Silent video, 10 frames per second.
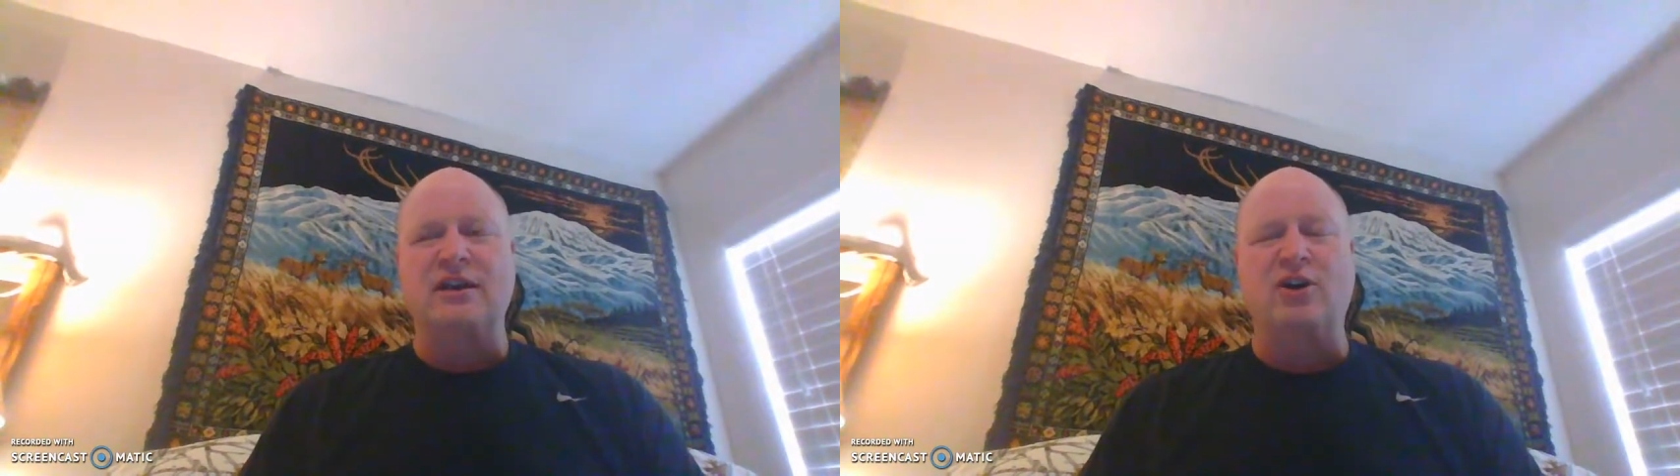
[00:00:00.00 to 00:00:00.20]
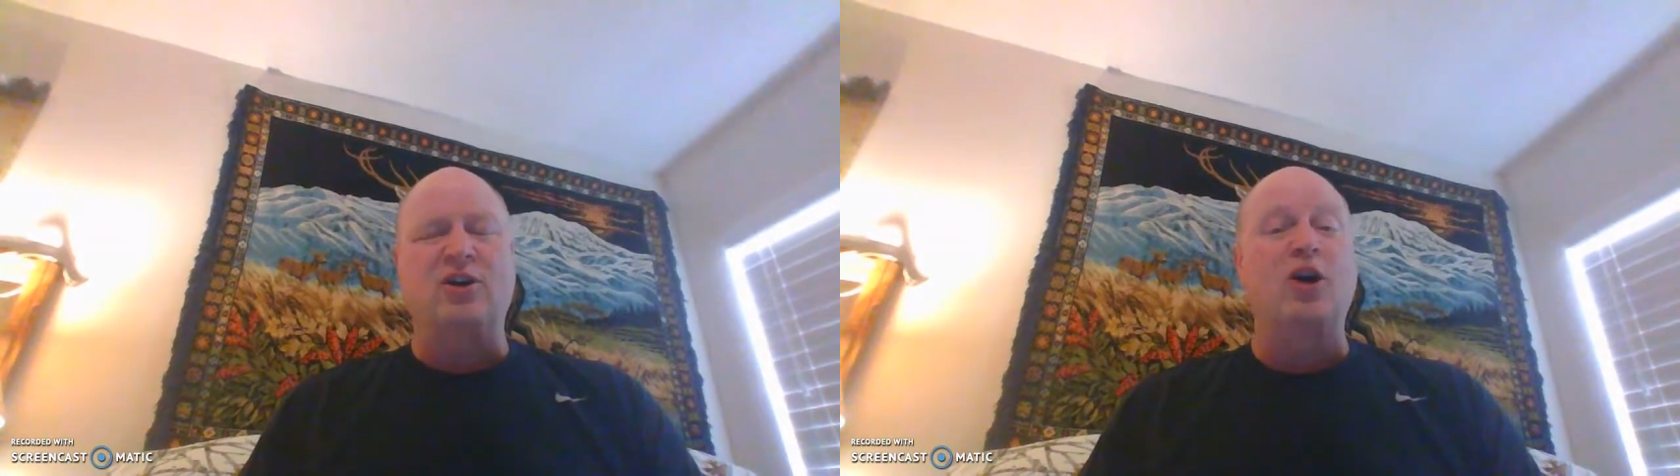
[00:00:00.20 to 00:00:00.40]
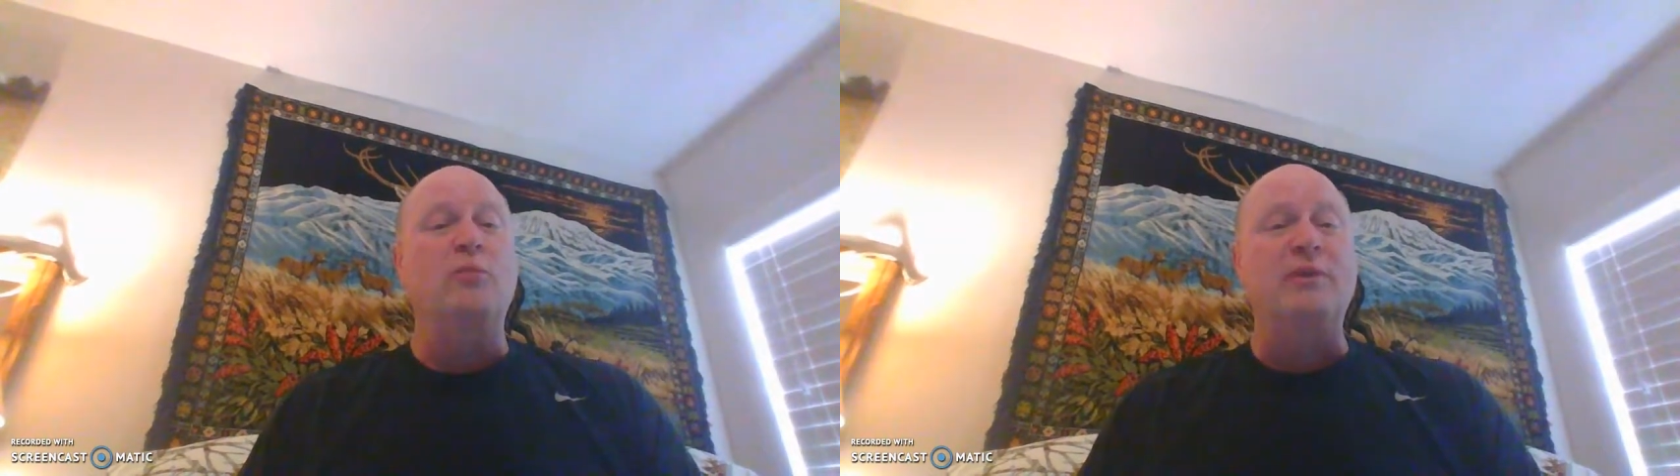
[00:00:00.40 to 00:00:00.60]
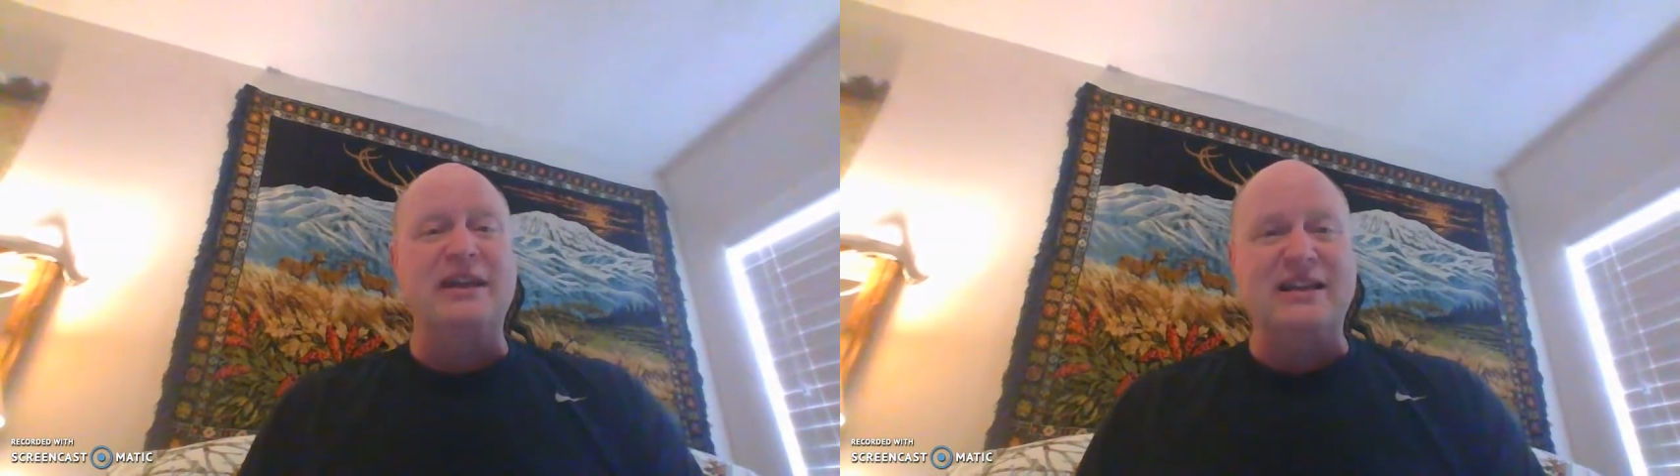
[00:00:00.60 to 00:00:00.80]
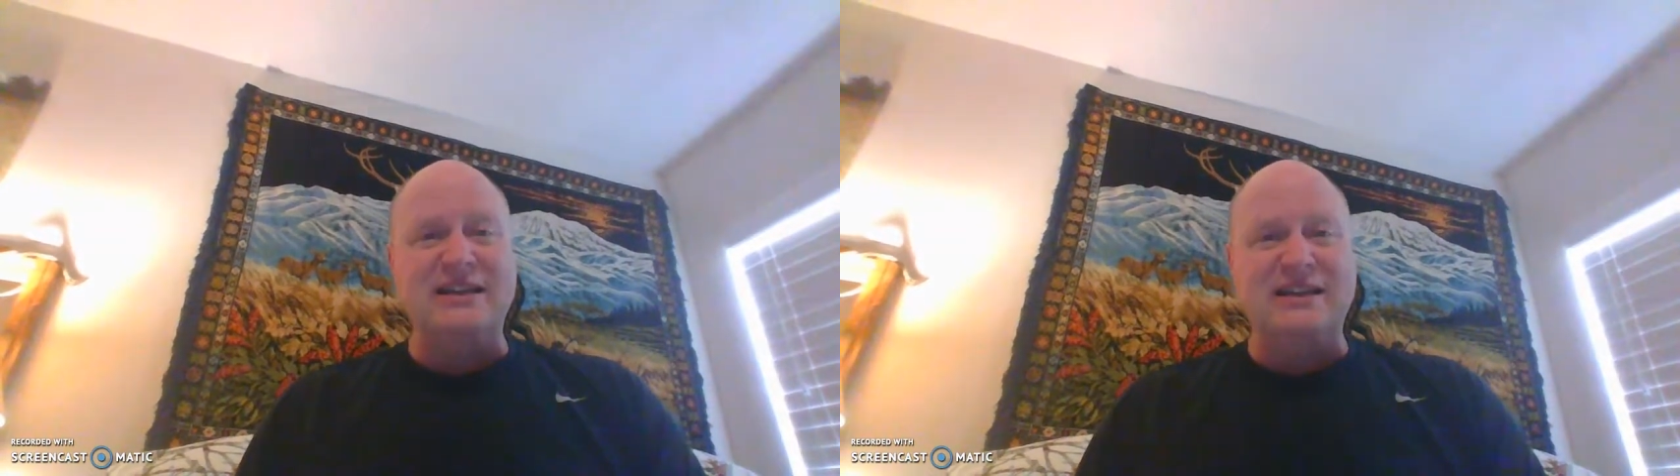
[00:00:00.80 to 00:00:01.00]

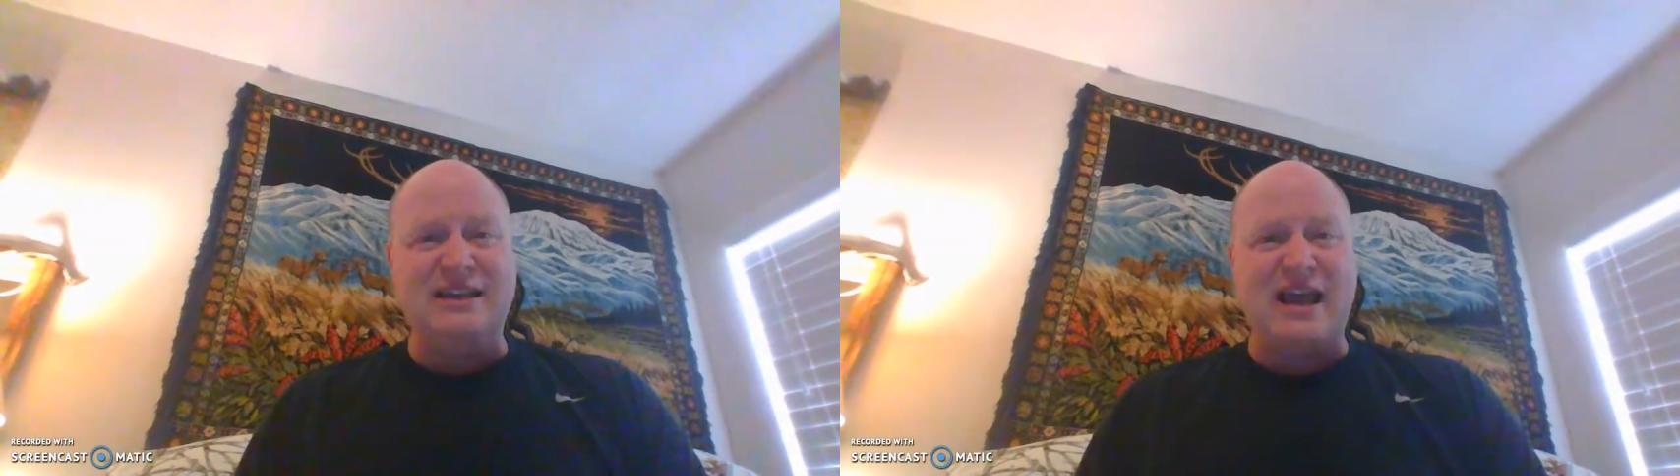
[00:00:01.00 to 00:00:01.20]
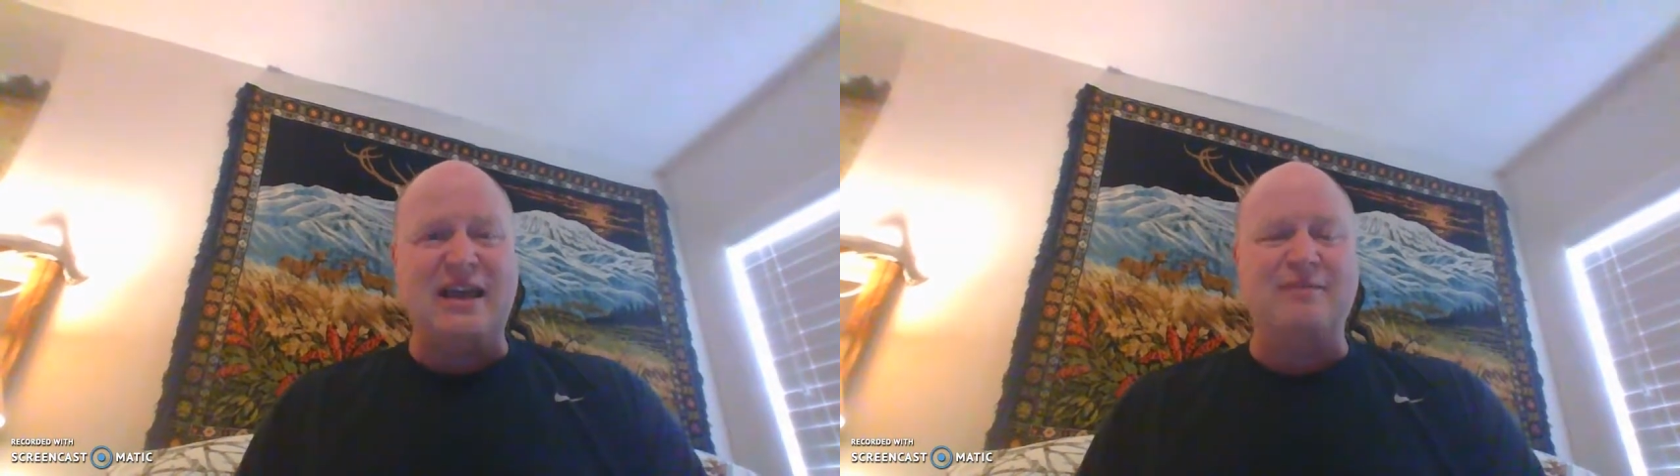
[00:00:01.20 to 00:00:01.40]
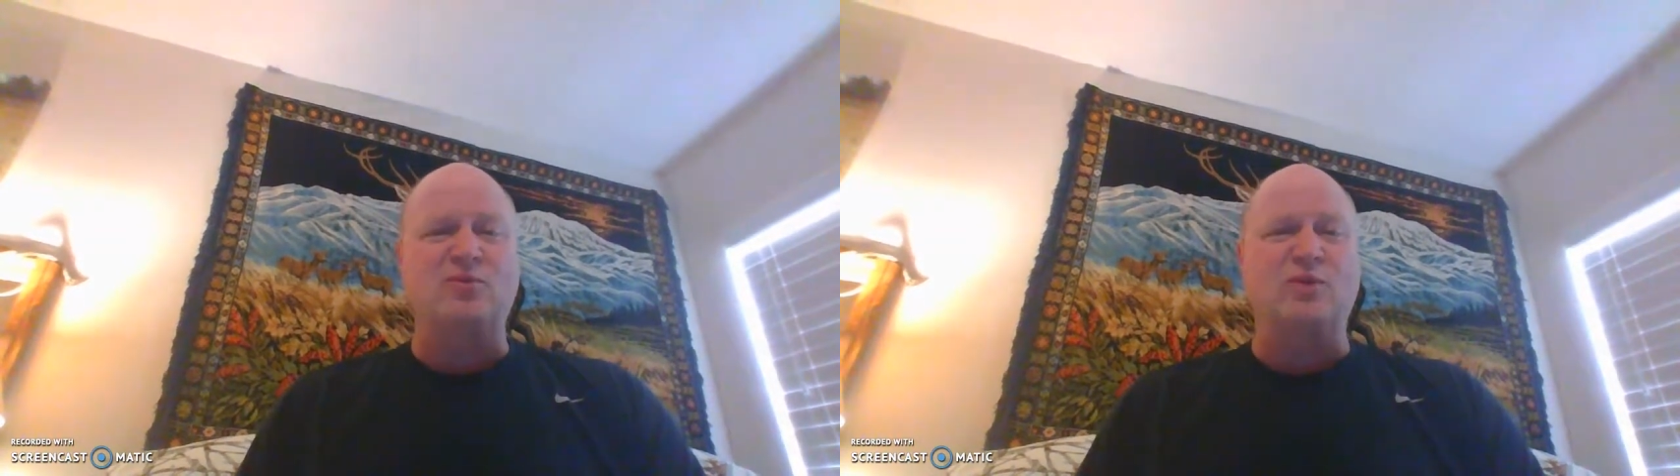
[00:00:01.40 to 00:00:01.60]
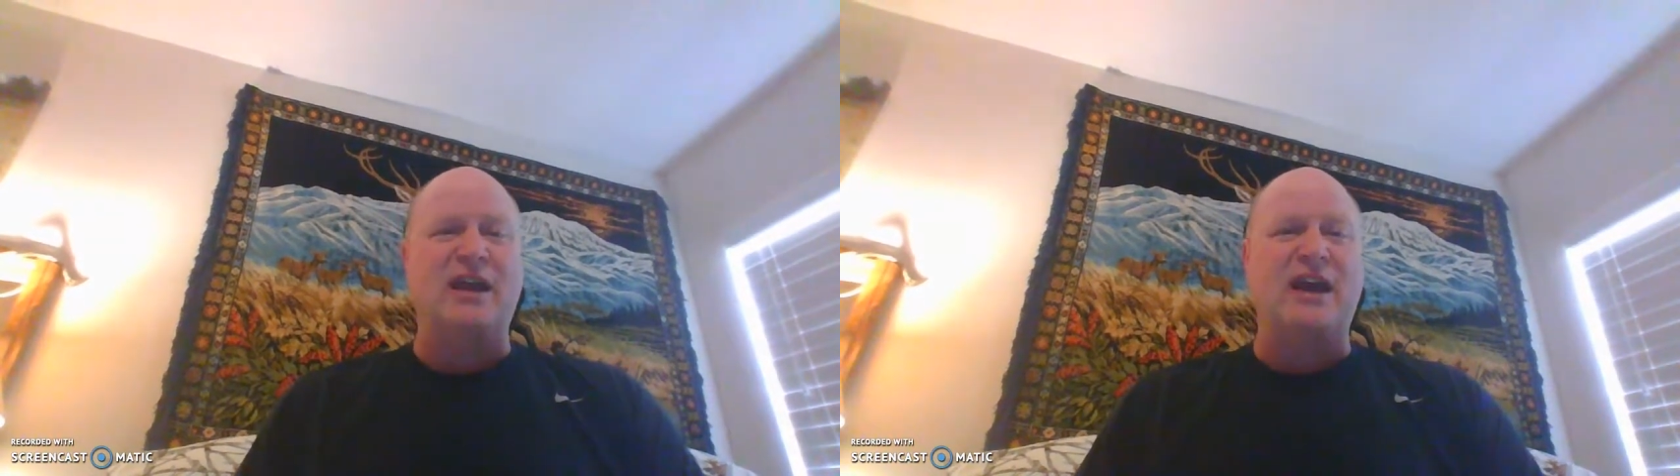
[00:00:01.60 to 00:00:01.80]
open-ended games where they